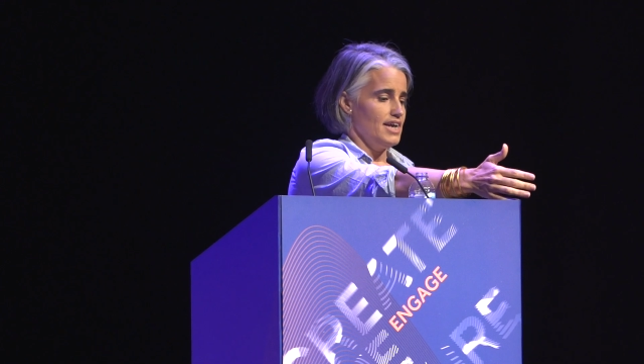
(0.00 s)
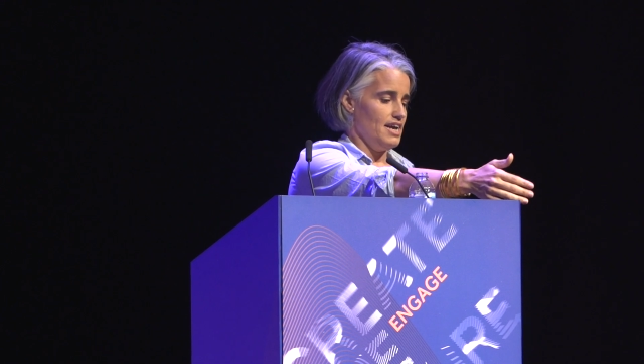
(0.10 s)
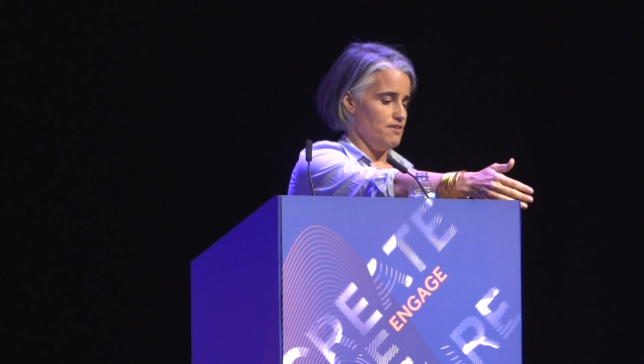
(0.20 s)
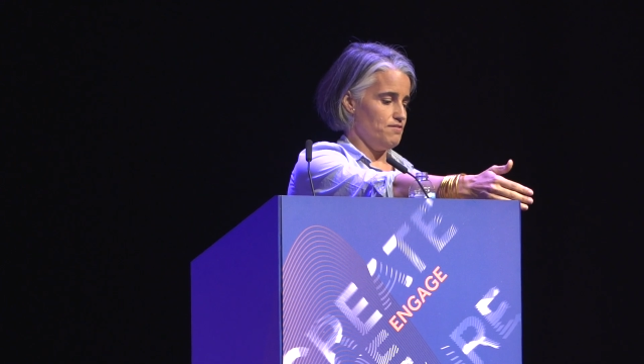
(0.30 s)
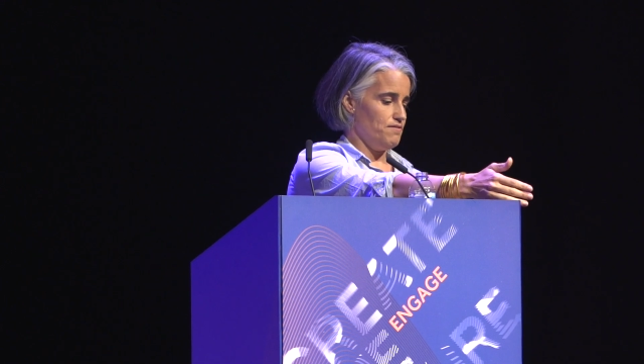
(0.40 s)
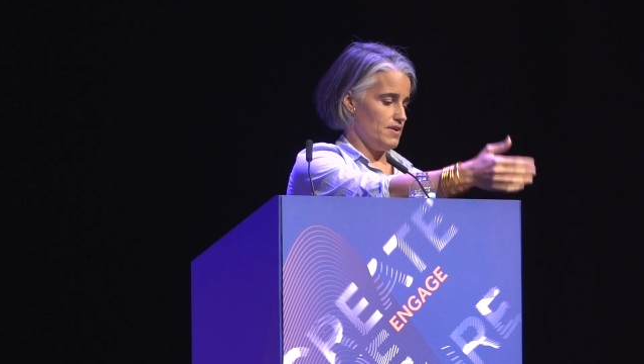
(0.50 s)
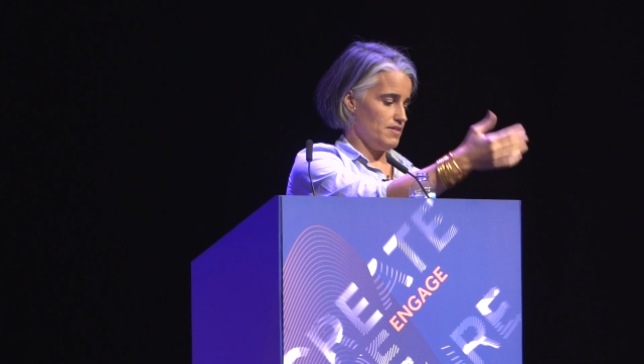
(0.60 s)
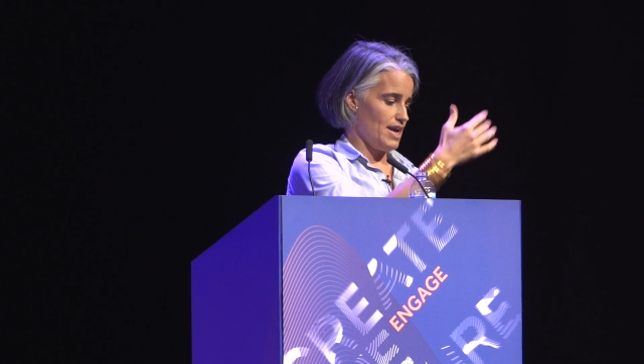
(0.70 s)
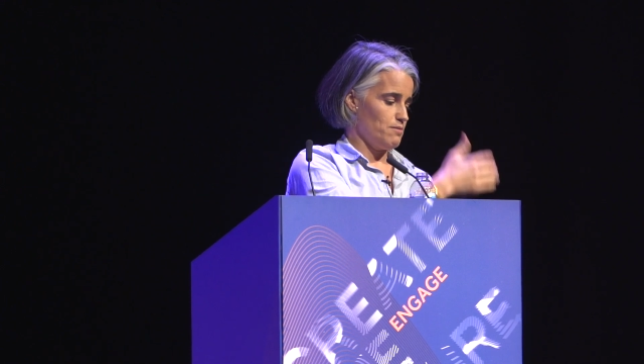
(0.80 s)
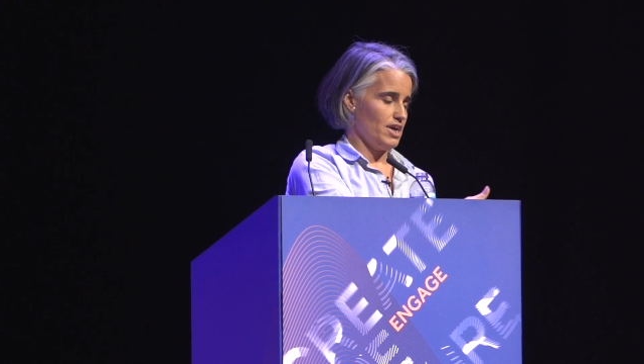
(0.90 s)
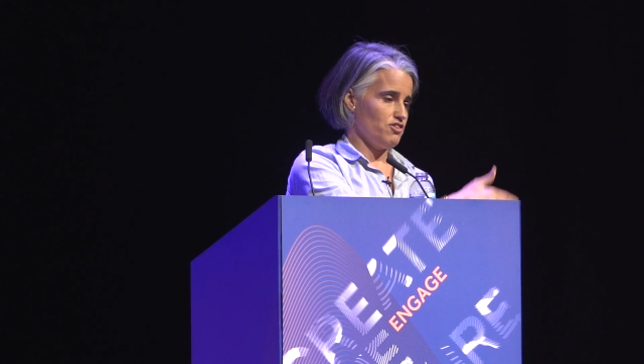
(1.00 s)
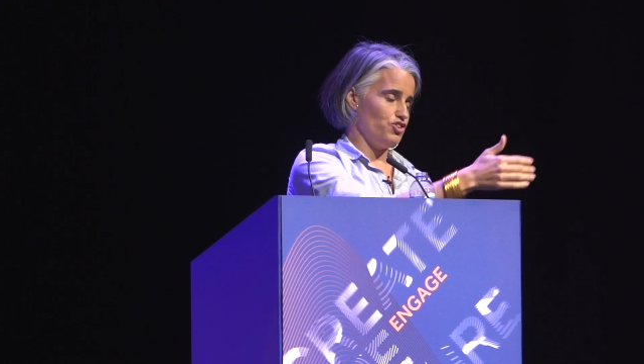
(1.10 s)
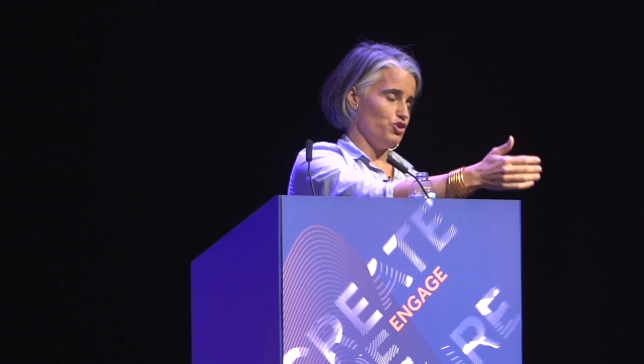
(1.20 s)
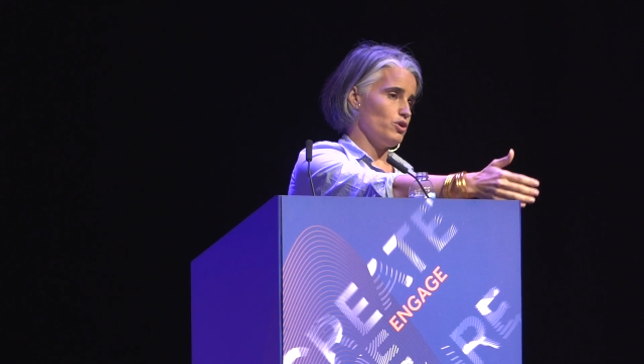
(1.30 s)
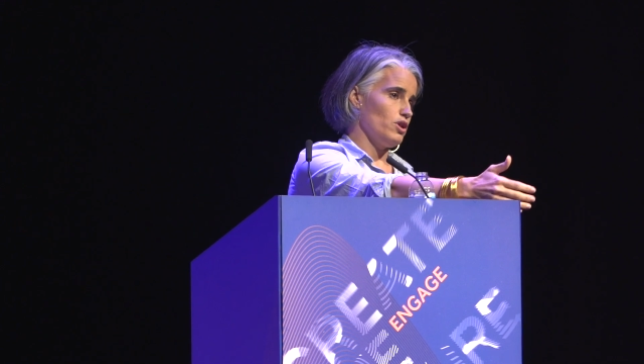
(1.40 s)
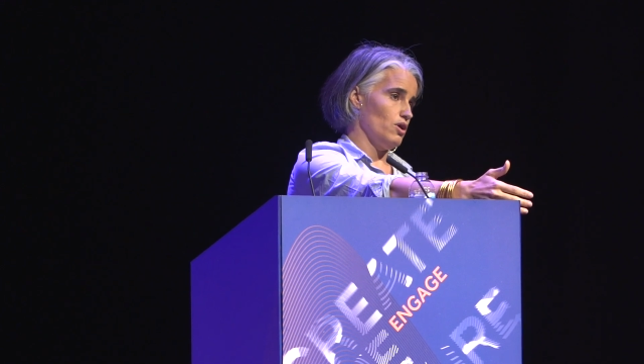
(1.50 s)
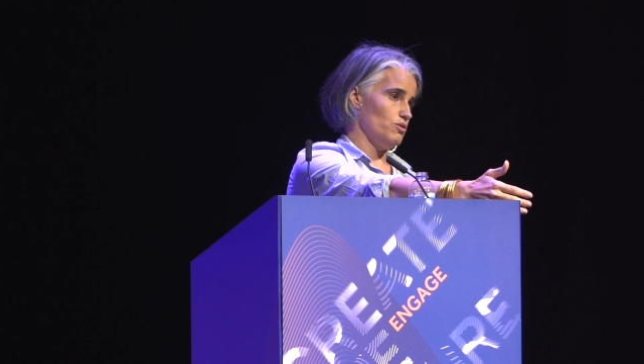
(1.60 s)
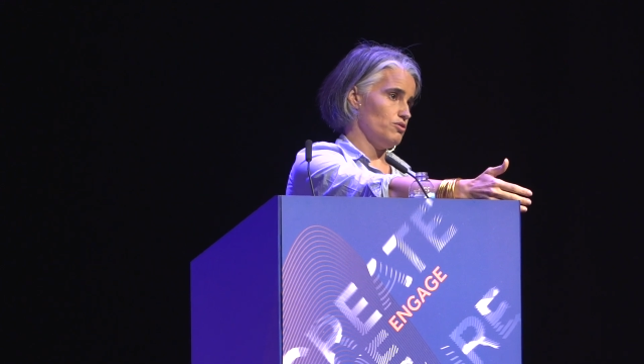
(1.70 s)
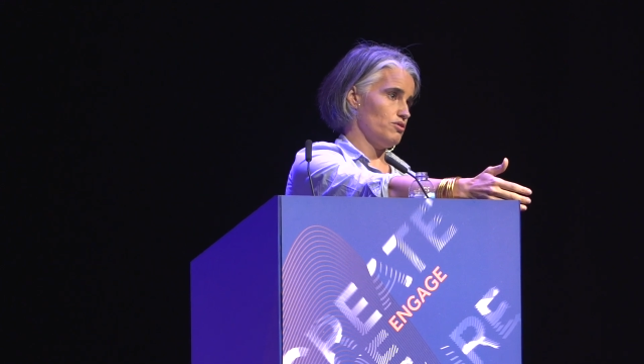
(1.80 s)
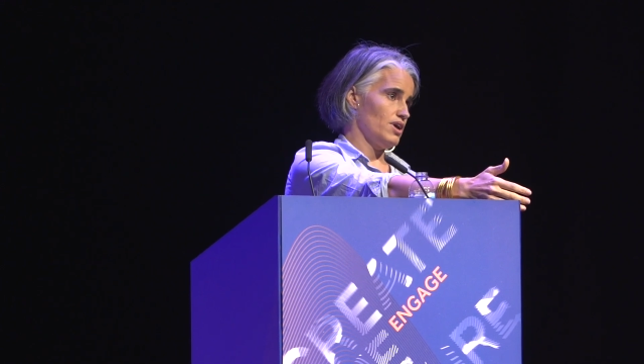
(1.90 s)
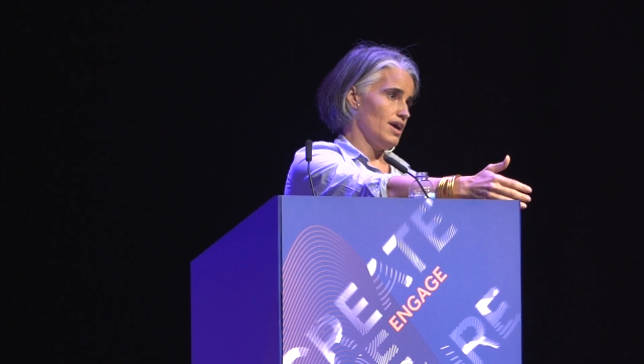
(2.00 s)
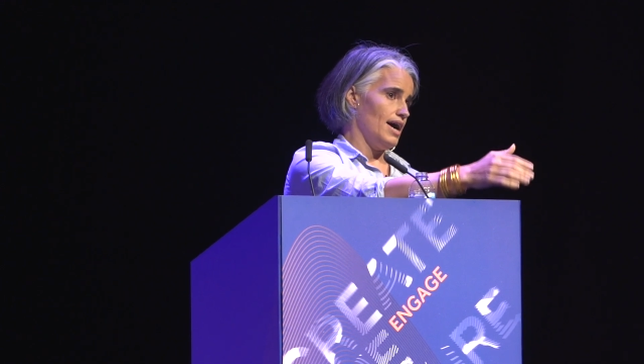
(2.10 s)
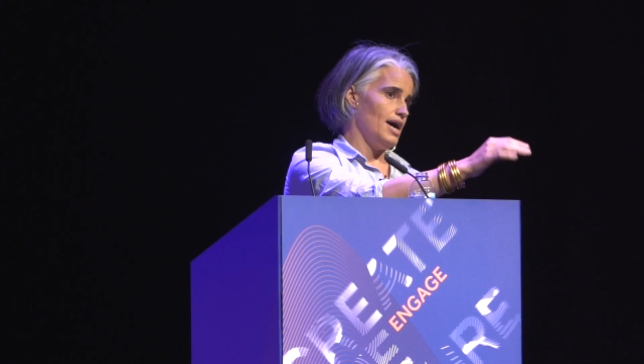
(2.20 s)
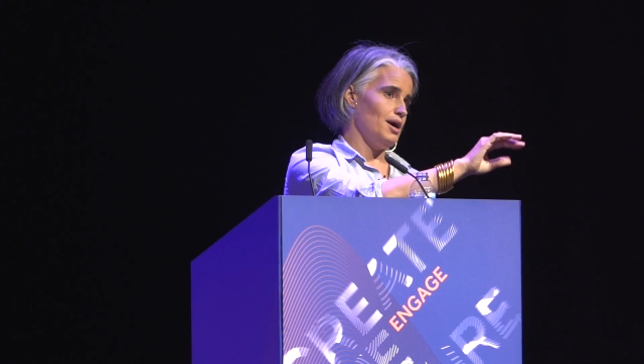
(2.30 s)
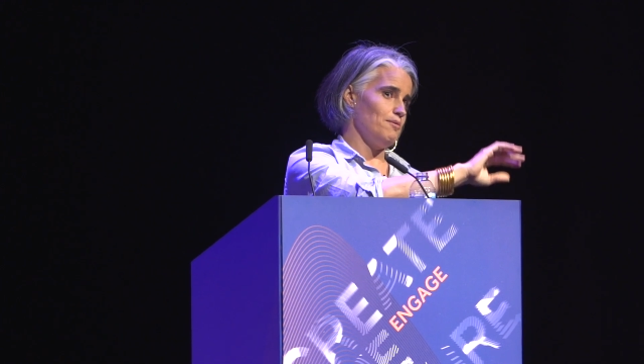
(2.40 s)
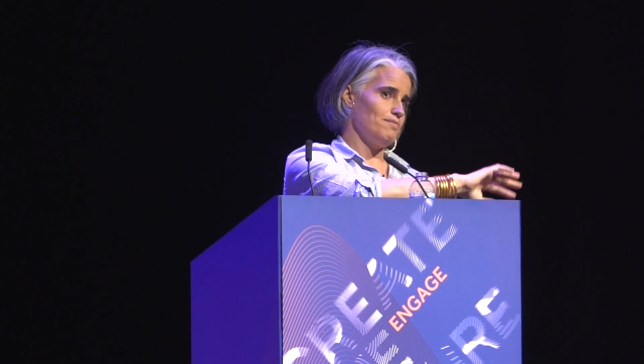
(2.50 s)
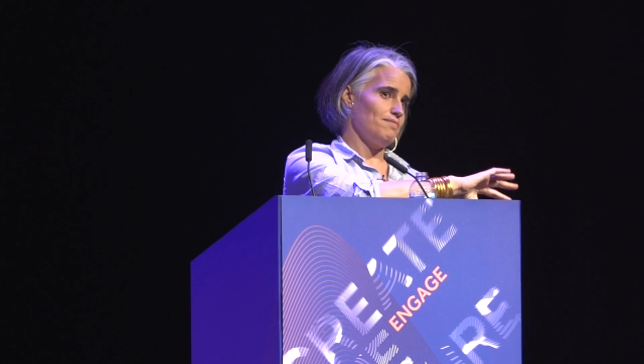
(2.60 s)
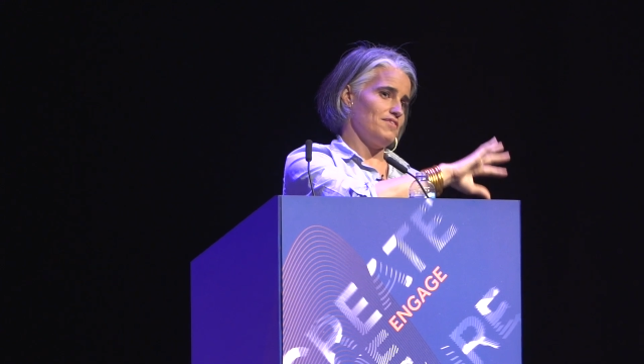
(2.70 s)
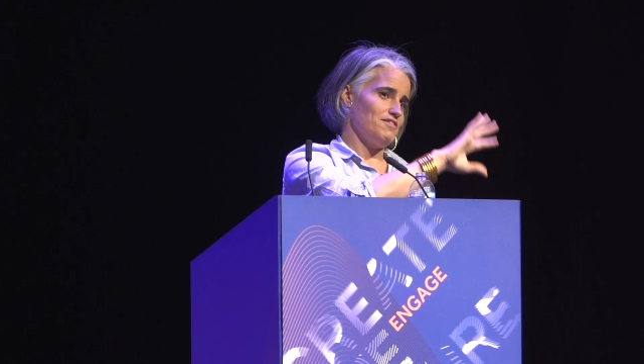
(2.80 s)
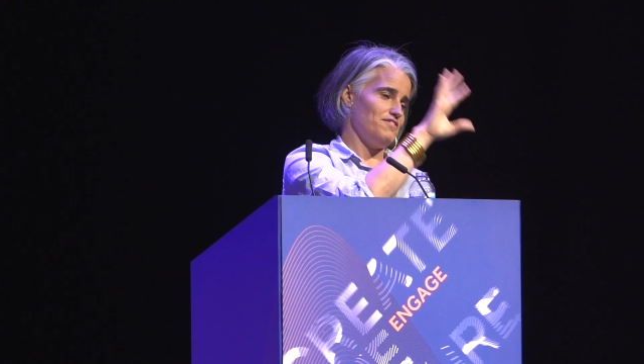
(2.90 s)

if the camera gets too close, the